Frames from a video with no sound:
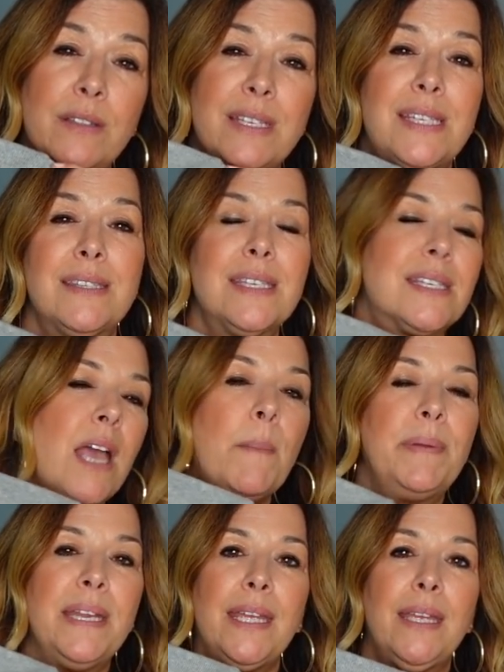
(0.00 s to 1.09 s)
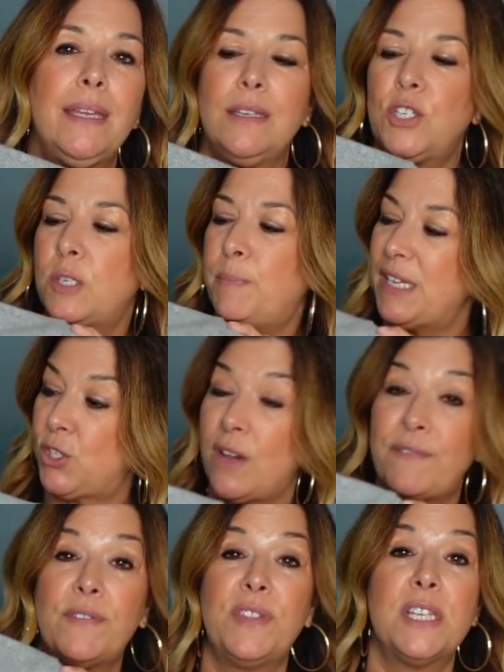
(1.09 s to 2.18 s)
This, this company, just based
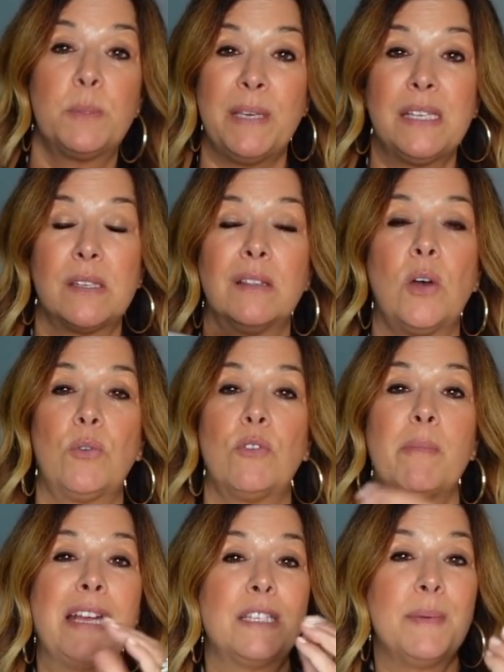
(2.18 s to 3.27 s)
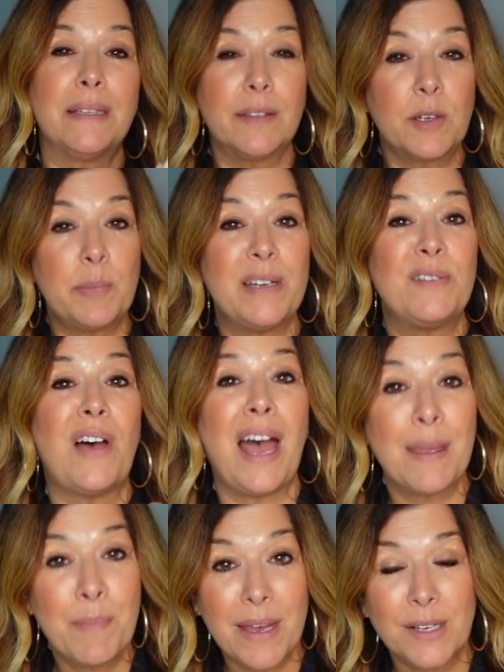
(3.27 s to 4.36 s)
off of this piece alone, reminds me a little bit of
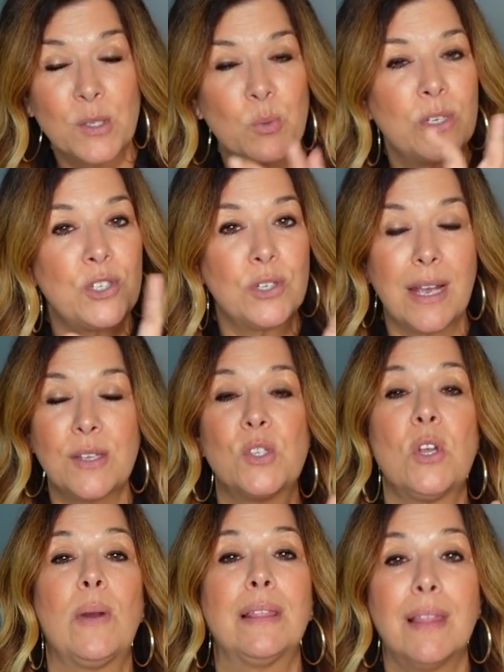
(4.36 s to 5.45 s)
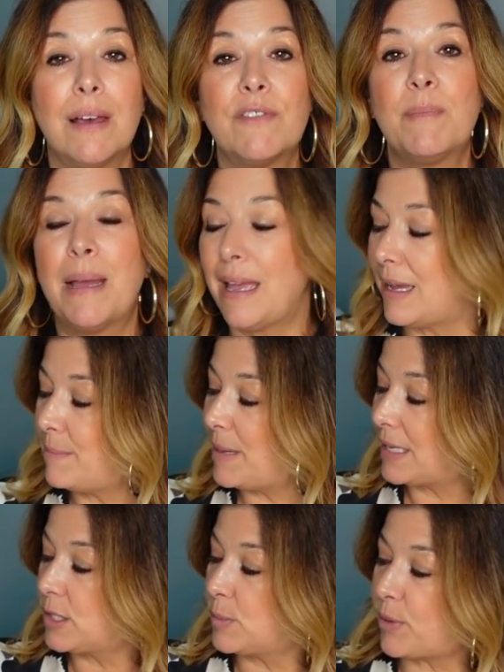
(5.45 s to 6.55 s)
Ibex, which you guys know I love my
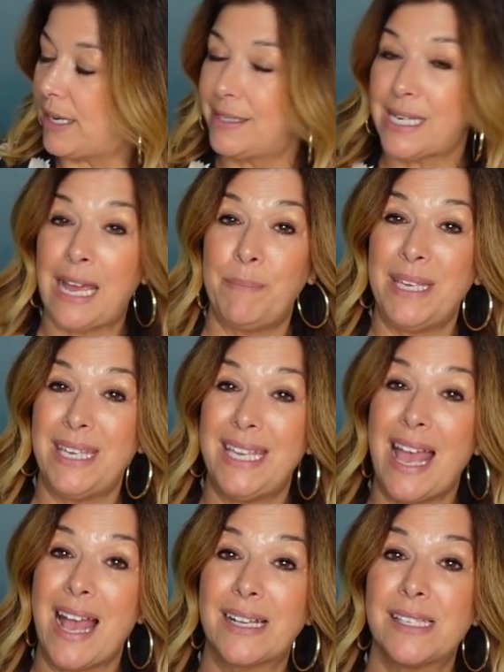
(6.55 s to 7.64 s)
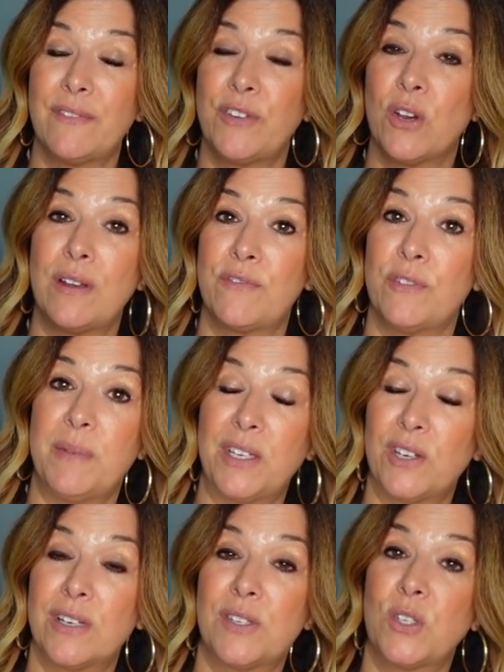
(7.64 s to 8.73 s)
Ibex brand, I B E X. If you're
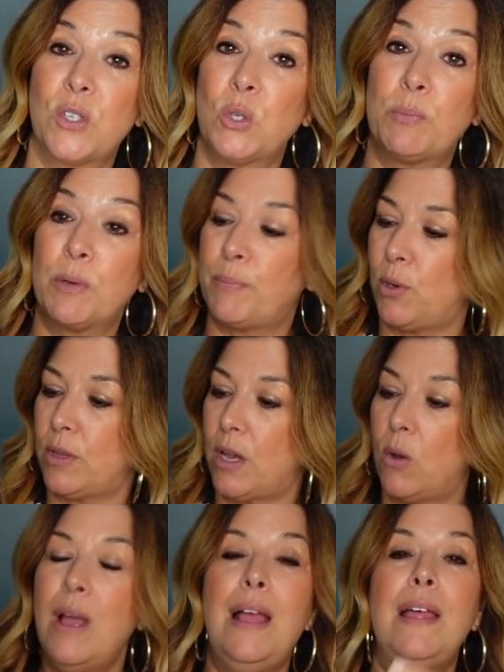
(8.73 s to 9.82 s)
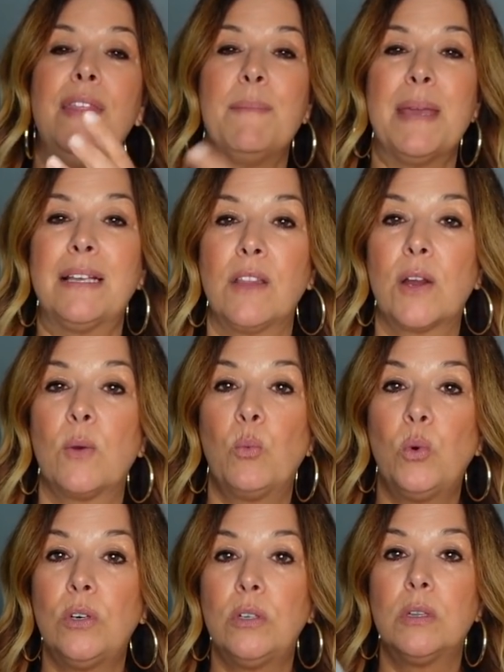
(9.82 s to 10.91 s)
unfamiliar, it's a super bolo. They make a lot of
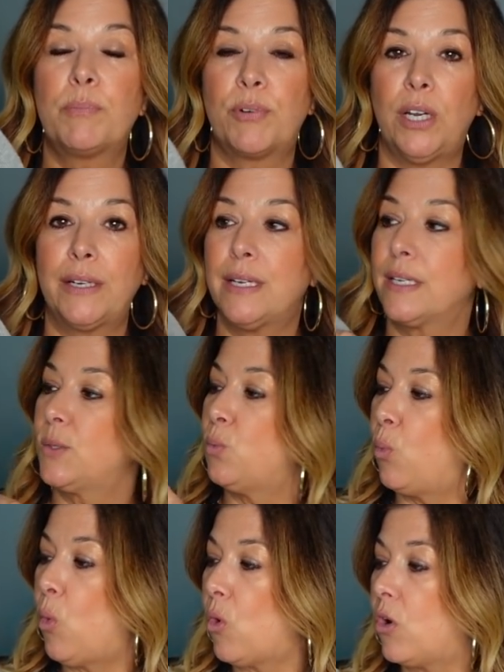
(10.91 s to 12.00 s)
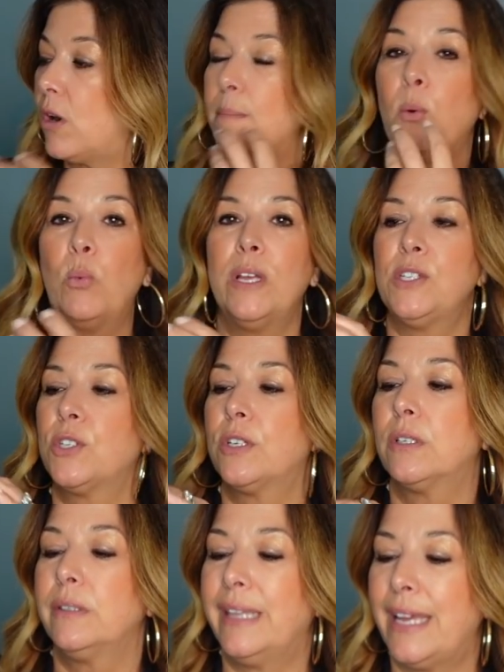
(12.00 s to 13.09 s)
wool products, warm
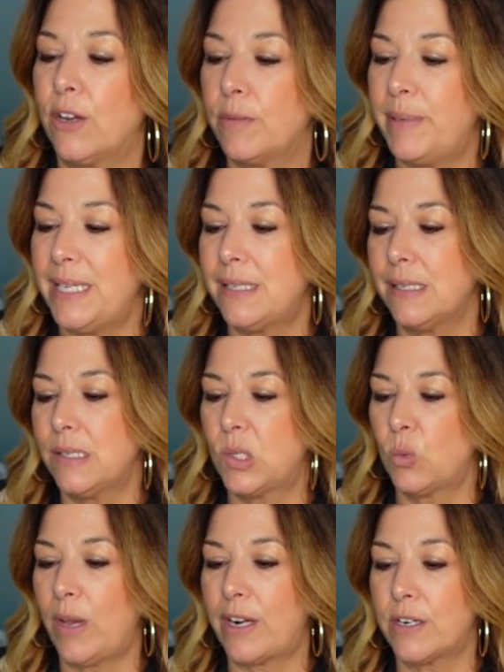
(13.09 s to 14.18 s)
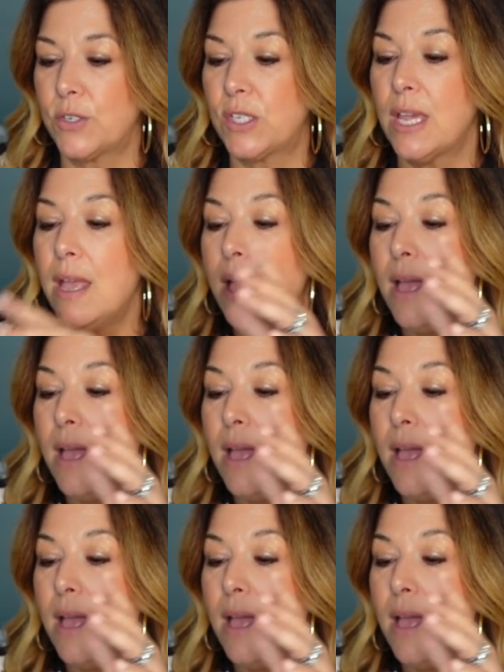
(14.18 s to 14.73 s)
winter layer pieces, sweaters.